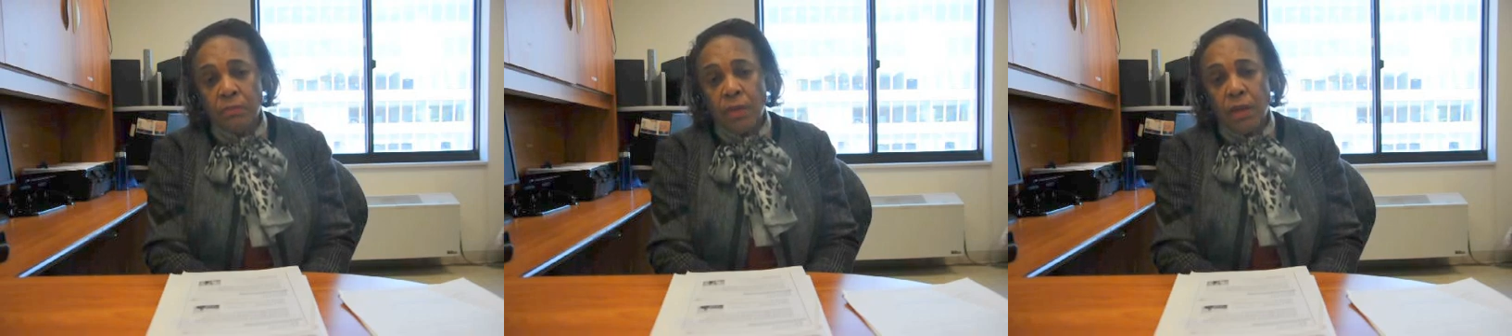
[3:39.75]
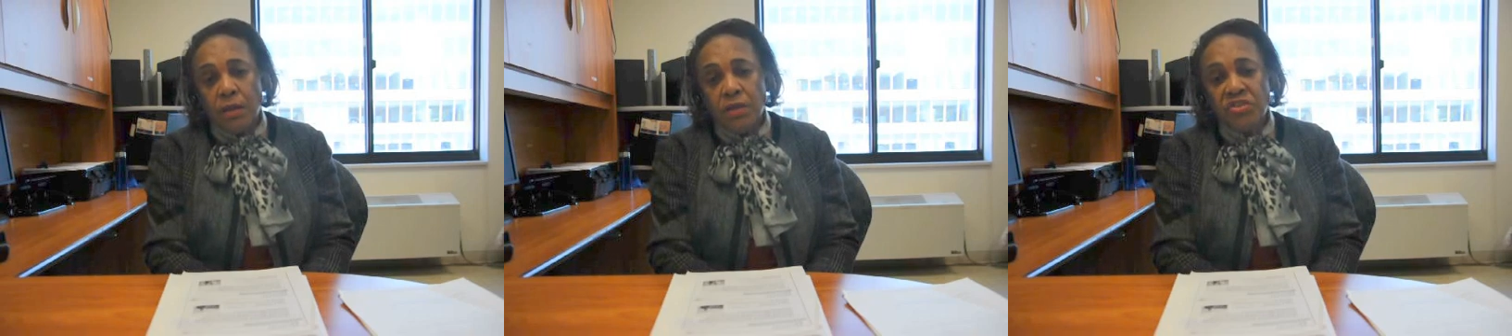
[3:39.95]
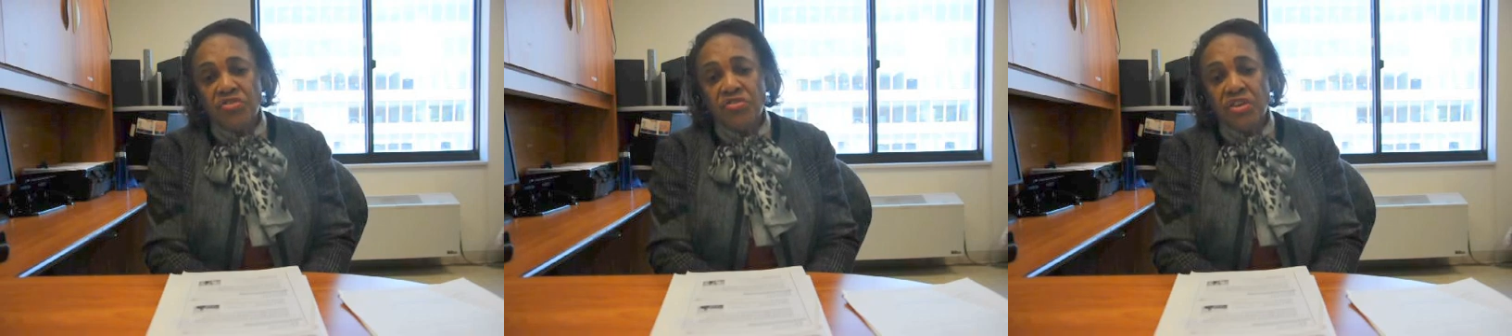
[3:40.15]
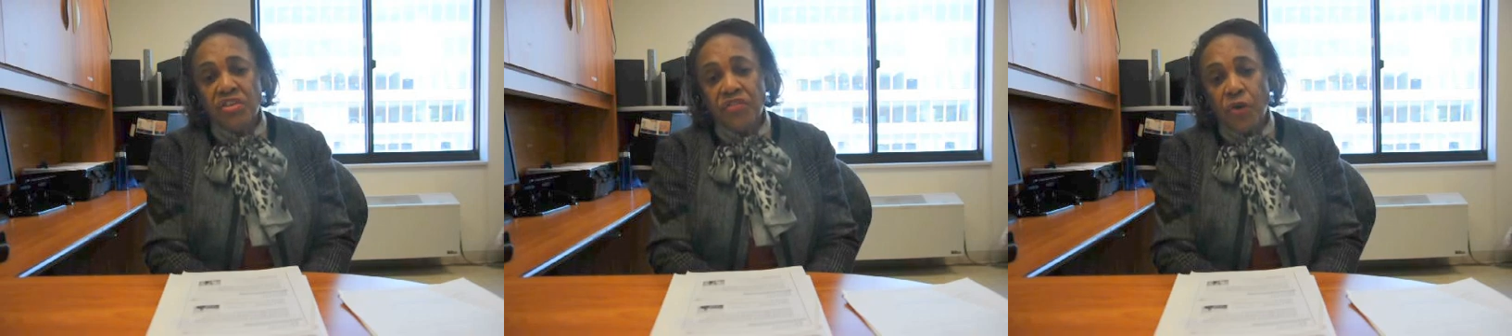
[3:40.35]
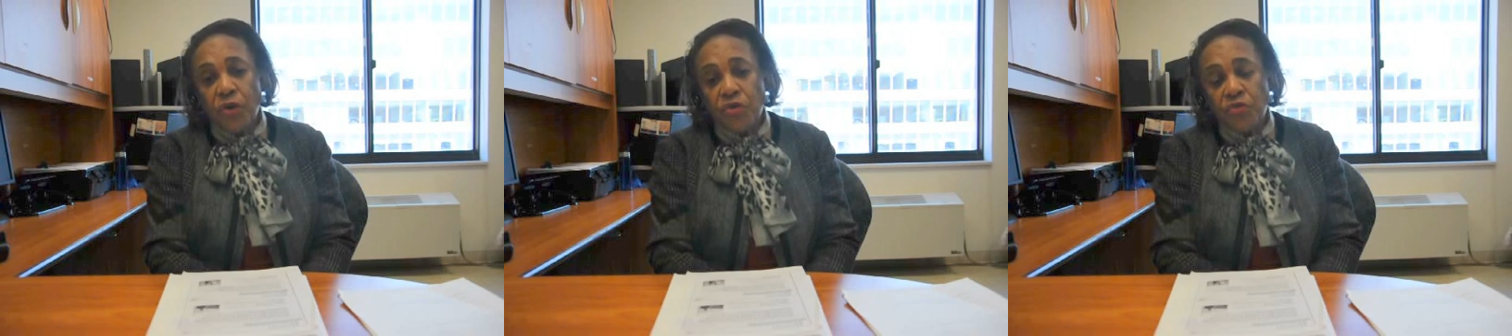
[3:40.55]
This is a
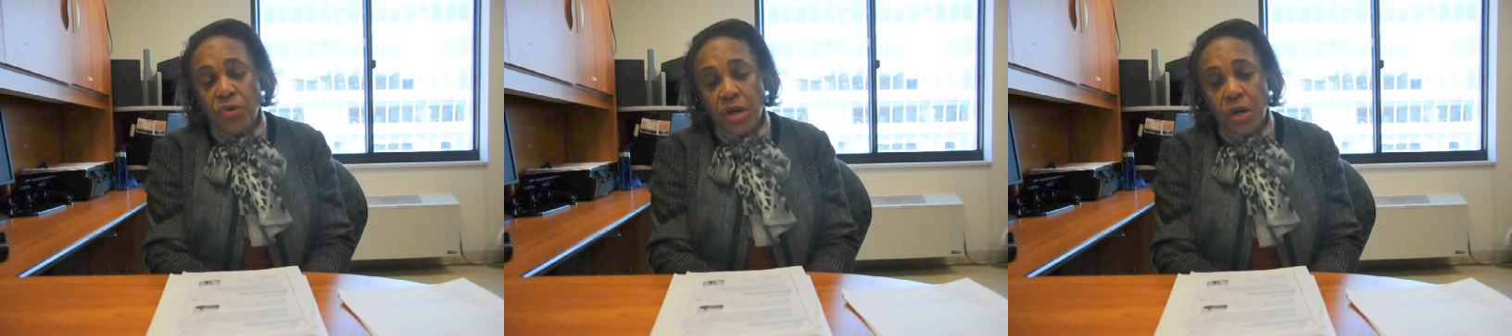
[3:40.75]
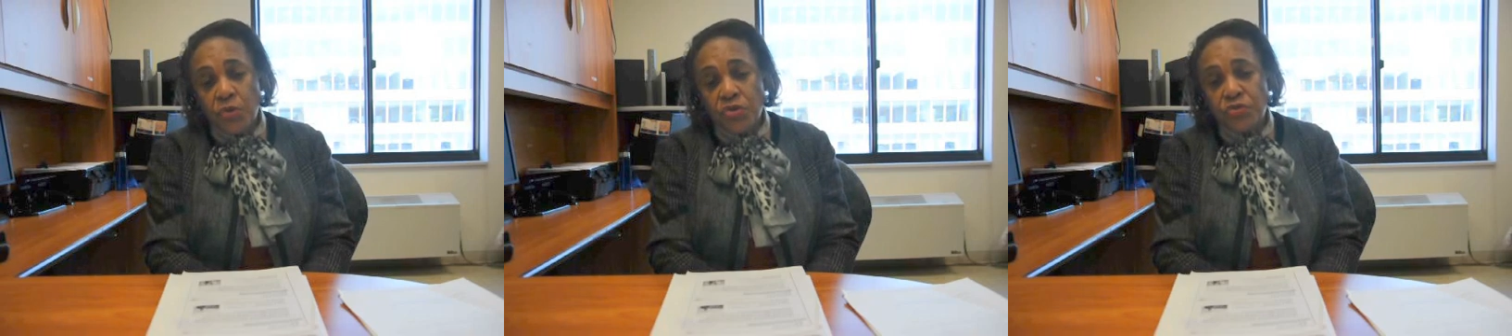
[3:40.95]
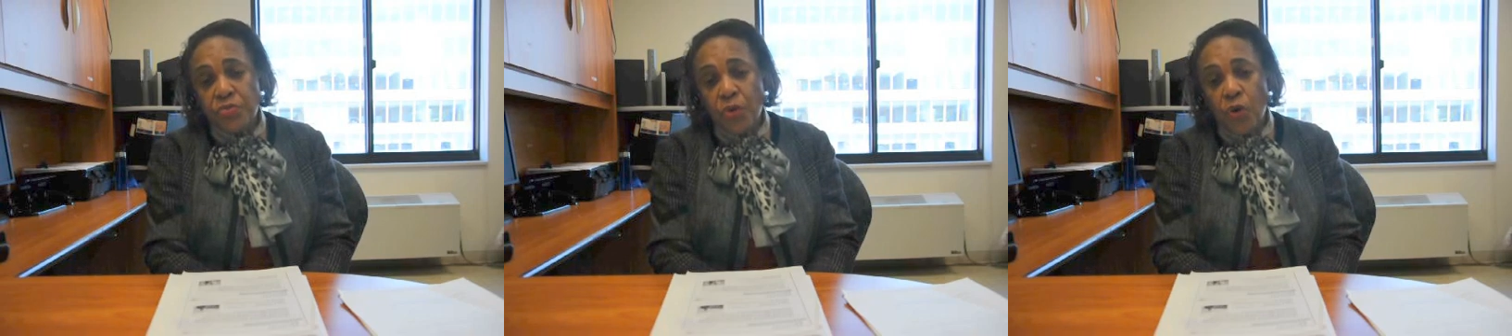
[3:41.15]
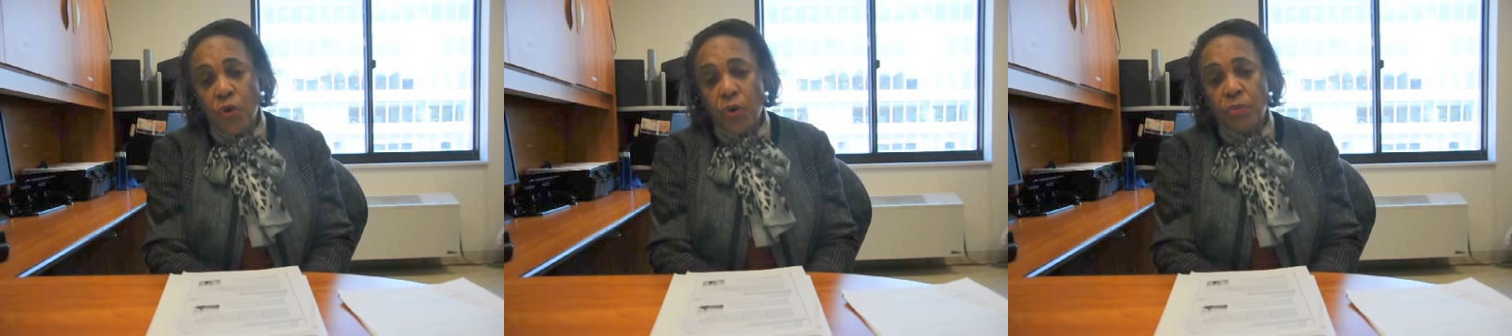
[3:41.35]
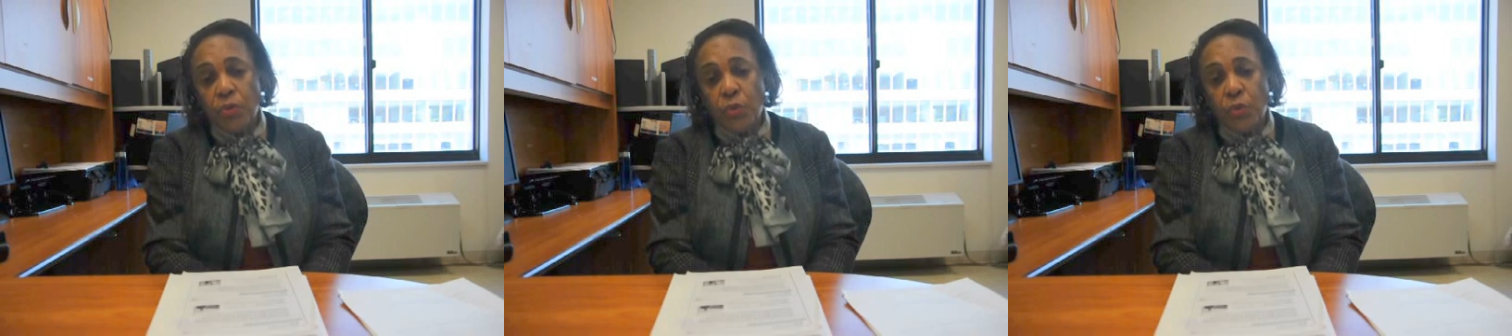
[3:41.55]
very rigorous program.